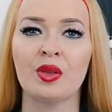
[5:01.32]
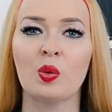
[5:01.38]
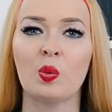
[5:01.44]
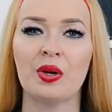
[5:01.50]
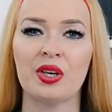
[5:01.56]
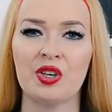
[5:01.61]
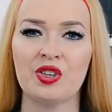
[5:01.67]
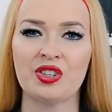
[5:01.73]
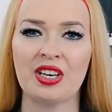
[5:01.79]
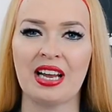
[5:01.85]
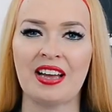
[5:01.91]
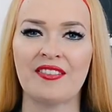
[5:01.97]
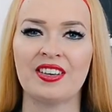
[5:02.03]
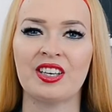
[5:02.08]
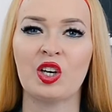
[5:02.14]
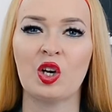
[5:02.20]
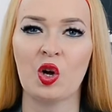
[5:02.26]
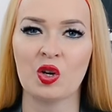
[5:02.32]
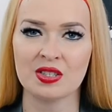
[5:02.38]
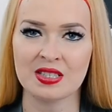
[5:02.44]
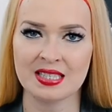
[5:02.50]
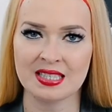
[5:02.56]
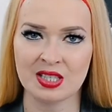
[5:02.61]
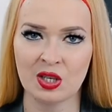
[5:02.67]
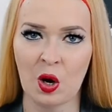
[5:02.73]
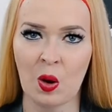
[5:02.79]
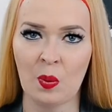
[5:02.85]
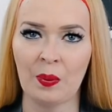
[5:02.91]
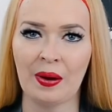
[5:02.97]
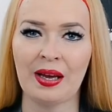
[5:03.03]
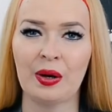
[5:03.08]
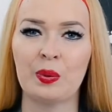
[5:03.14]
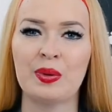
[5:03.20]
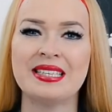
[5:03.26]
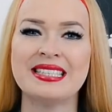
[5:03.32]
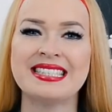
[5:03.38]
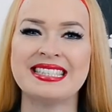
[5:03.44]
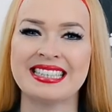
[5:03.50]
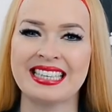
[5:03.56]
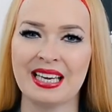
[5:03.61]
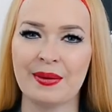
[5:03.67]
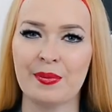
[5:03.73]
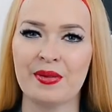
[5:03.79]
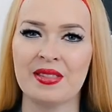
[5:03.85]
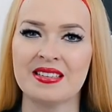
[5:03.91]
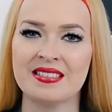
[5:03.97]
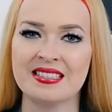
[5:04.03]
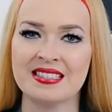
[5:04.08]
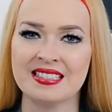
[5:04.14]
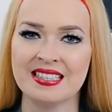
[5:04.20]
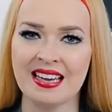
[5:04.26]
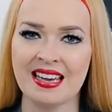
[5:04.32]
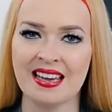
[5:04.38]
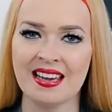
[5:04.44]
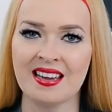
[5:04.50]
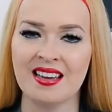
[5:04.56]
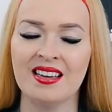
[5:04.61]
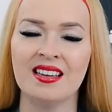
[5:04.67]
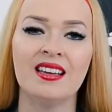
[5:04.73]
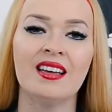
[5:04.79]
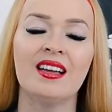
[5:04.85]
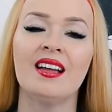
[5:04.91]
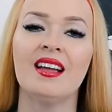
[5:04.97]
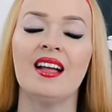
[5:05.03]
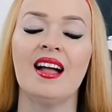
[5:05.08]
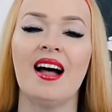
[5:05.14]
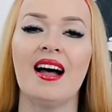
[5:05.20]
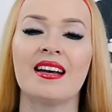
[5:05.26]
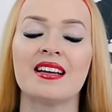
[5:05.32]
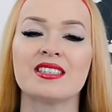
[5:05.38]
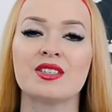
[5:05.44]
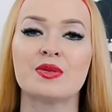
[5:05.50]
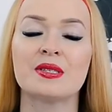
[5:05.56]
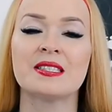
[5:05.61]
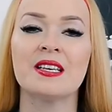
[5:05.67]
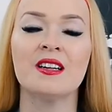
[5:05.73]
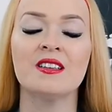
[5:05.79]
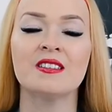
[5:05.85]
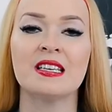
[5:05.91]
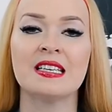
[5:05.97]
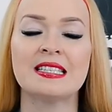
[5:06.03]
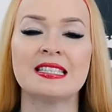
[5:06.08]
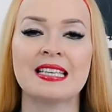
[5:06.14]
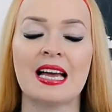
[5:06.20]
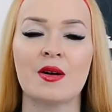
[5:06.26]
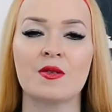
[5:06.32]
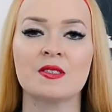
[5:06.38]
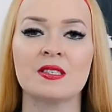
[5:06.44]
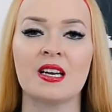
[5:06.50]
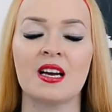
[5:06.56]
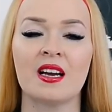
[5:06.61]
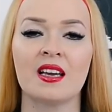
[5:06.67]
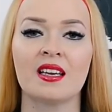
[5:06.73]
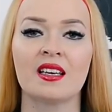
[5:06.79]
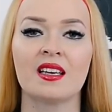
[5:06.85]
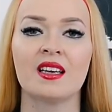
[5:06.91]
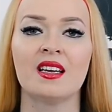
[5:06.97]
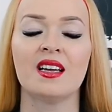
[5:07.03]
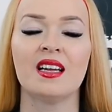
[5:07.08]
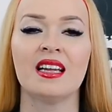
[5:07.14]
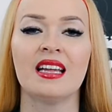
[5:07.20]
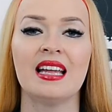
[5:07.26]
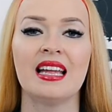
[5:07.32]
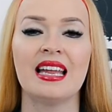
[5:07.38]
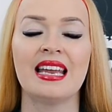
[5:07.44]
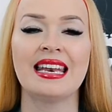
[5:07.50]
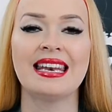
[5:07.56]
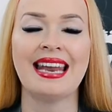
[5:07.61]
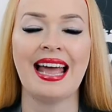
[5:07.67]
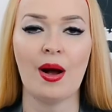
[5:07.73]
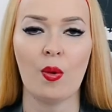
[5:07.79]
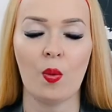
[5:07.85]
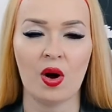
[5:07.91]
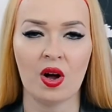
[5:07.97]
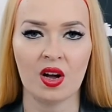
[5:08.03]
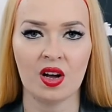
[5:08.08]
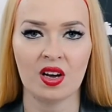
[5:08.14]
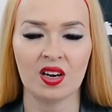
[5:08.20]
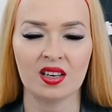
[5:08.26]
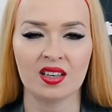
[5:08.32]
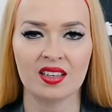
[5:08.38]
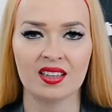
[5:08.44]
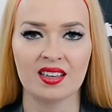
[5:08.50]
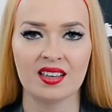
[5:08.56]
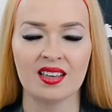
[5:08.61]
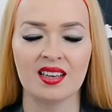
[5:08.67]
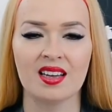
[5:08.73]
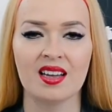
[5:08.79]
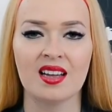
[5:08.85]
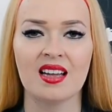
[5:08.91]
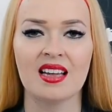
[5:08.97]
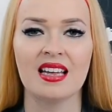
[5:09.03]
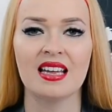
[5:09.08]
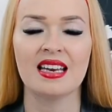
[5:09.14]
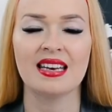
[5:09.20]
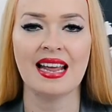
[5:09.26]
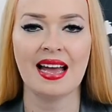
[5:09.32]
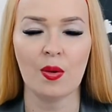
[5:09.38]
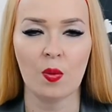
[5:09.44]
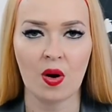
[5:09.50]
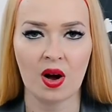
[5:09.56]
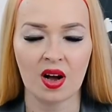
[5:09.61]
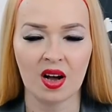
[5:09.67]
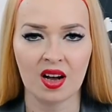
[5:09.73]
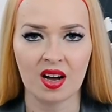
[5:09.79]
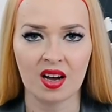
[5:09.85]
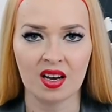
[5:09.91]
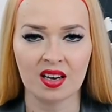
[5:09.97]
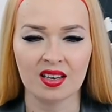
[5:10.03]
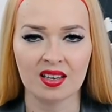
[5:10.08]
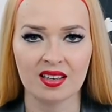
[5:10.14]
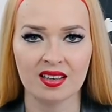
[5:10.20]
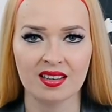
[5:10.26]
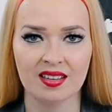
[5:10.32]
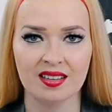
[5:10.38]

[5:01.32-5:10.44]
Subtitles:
we usually have a glottal stop and we skip this T, and as a result it sounds like network, network.